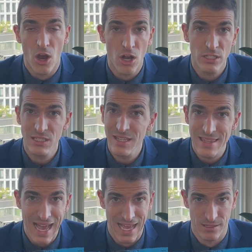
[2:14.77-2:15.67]
Other than
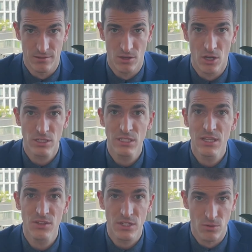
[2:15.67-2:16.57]
that, other
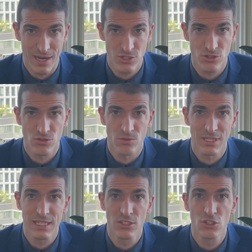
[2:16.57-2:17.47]
than the questions
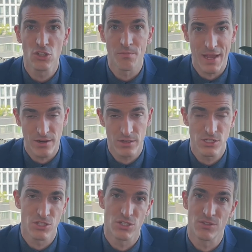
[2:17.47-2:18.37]
related to your
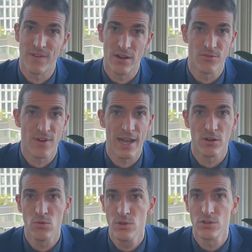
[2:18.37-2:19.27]
marriage and just
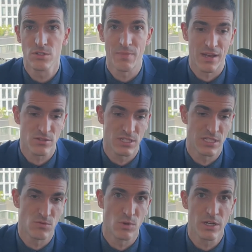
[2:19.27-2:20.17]
verifying who your spouse
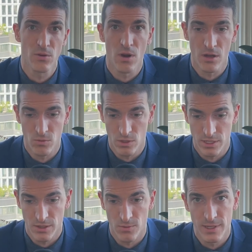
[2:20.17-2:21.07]
is, where you all
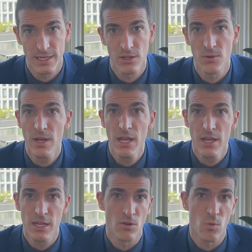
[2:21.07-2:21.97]
work, where you,
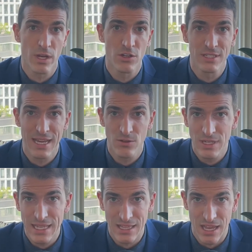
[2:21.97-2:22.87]
you know, what your
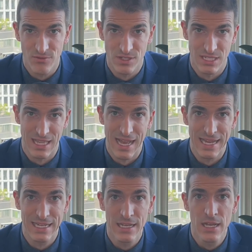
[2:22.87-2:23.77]
day-to-day life is
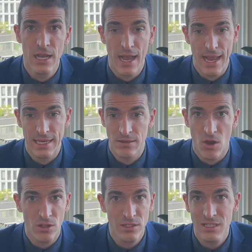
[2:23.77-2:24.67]
like, and
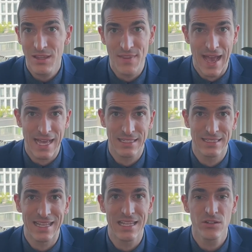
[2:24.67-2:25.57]
other than that,
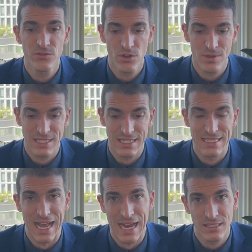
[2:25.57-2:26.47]
the interview is
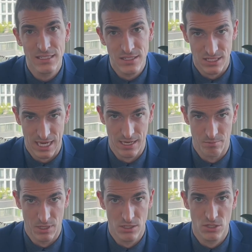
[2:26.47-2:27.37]
exactly the same.
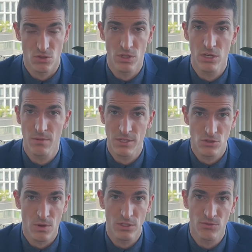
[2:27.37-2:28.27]
So you, it's
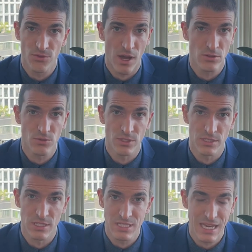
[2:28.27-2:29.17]
going to follow the,
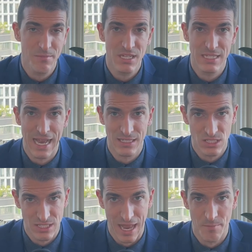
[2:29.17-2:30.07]
the same exact
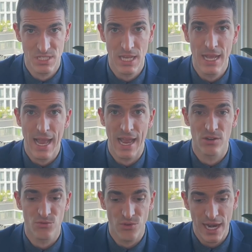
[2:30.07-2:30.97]
steps.
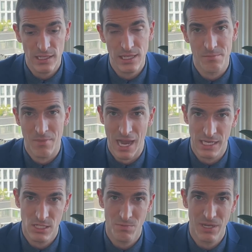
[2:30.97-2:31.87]
And frankly, in my
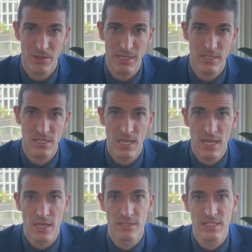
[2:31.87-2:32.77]
experience,
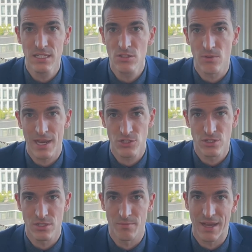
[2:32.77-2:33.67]
these
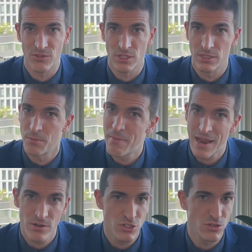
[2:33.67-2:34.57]
questions about the, the
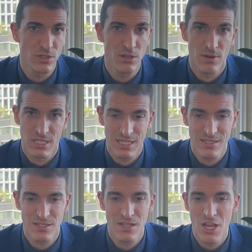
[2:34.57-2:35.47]
marriage to the U S
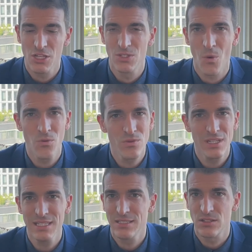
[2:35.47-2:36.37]
citizen don't
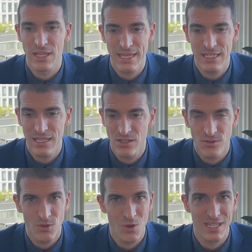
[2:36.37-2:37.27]
really delay the
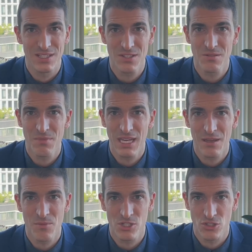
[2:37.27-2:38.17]
interview. It doesn't make
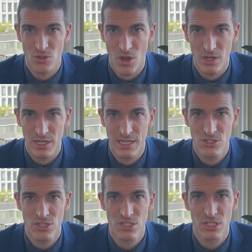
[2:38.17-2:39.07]
it much longer. It's
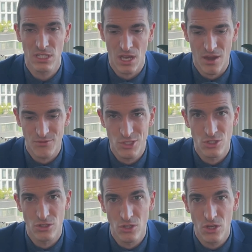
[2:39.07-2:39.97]
just that the
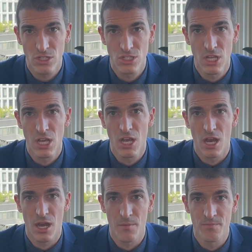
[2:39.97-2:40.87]
officer looks
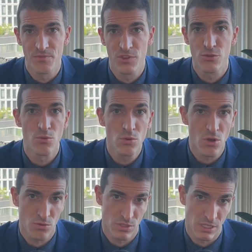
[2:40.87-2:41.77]
um, through
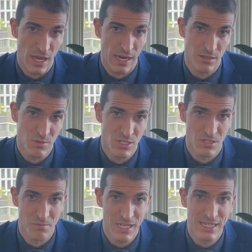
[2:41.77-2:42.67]
those the documents
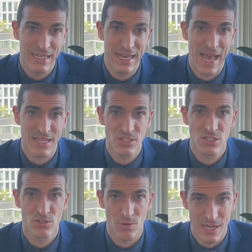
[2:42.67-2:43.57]
submitted and
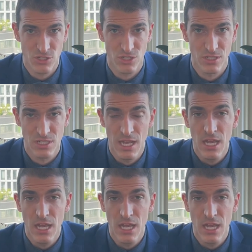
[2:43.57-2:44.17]
asks questions.